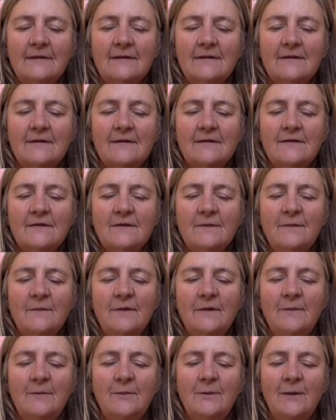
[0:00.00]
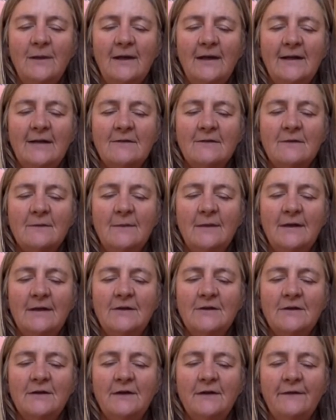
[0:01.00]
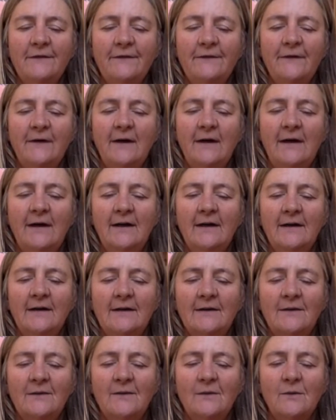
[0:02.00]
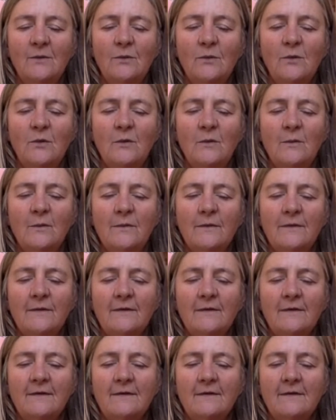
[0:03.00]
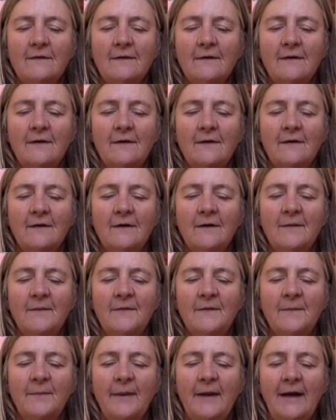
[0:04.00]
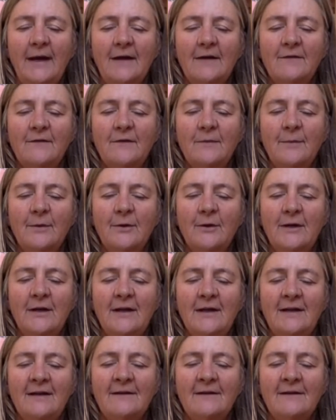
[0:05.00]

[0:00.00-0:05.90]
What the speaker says: So some people like to imagine a fire or a warmth up the back of the body.